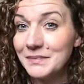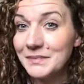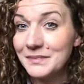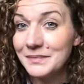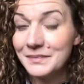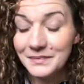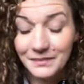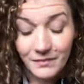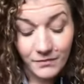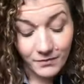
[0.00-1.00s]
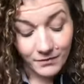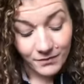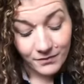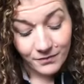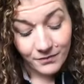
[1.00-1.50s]

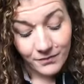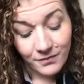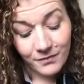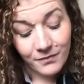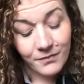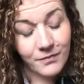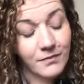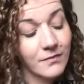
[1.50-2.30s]
(no one is talking)